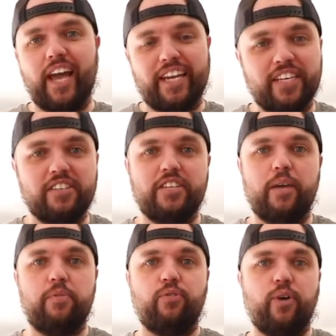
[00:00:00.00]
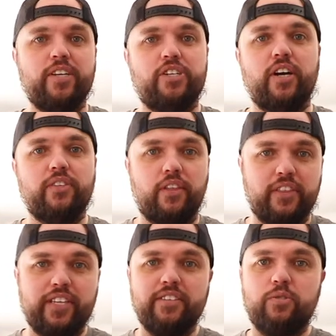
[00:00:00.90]
I need to say before I start that
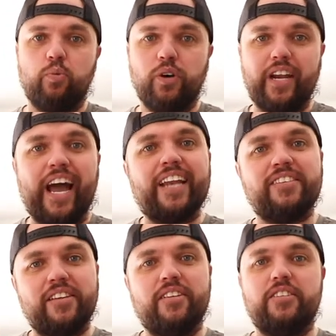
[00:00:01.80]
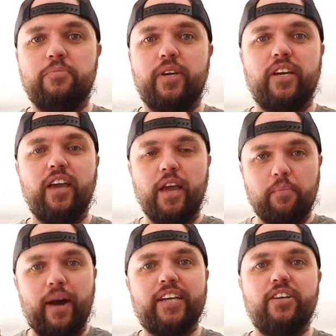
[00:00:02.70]
these were not sent to me
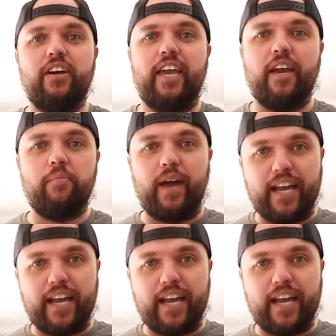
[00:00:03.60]
by Duck Camp.